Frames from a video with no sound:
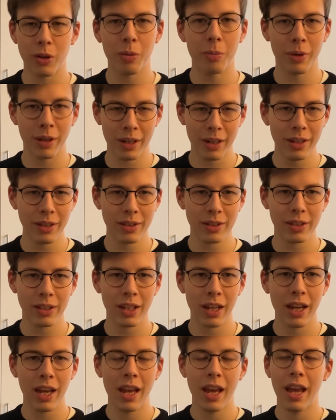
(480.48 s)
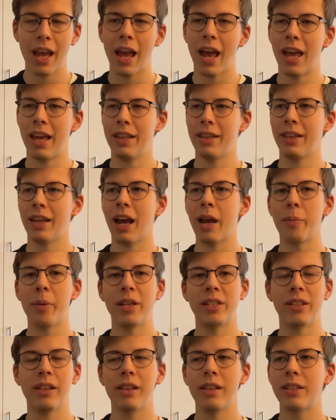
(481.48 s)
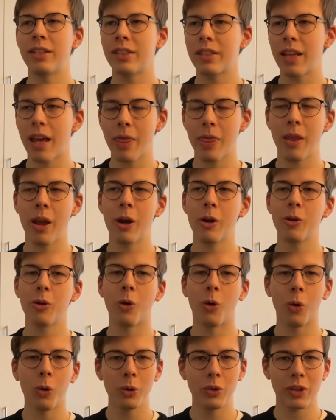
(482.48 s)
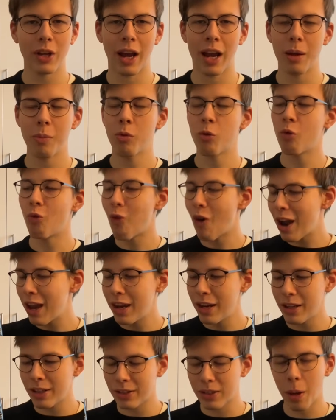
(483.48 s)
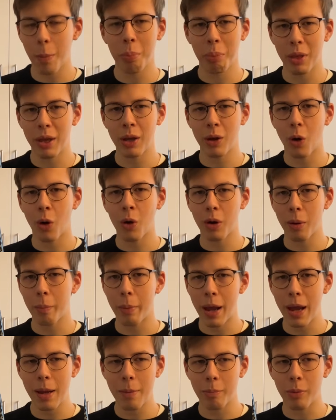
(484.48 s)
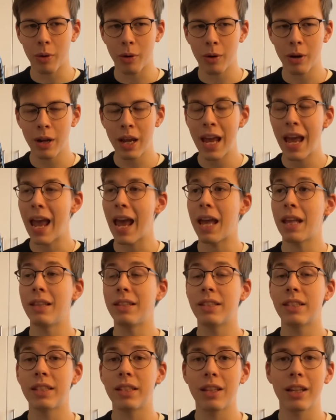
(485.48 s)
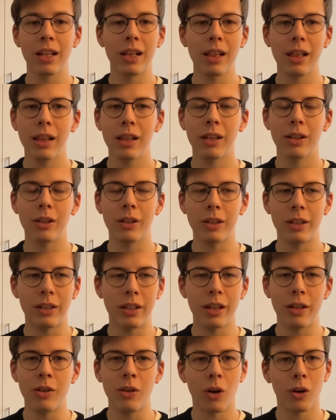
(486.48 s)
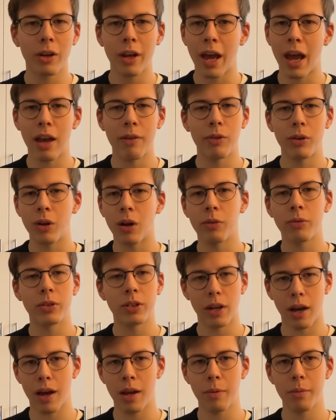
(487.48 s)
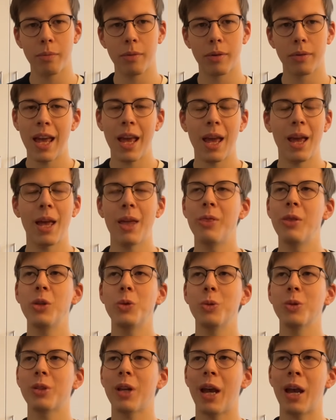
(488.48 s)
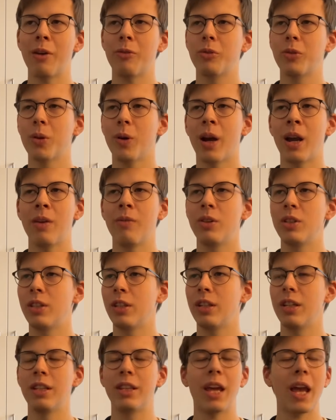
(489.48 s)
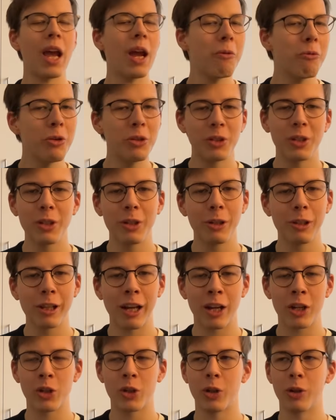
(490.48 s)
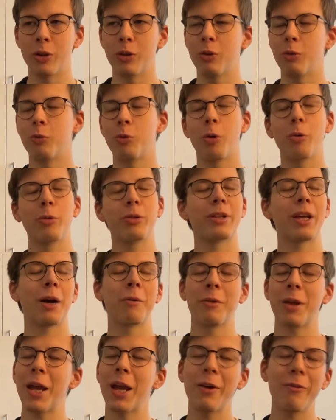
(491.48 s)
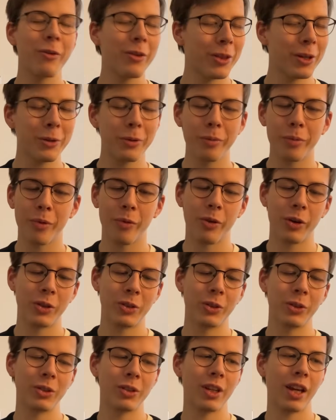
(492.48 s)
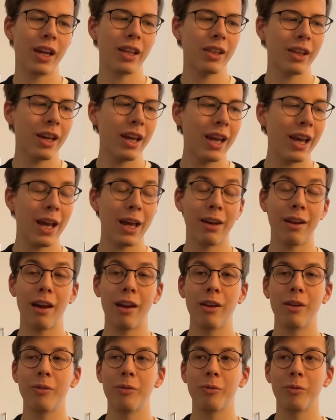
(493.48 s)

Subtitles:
minutes. And I basically sat there the whole time writing something on a paper and still did not have enough time. And this was after I visited every single lecture, wrote down everything the professor said, and I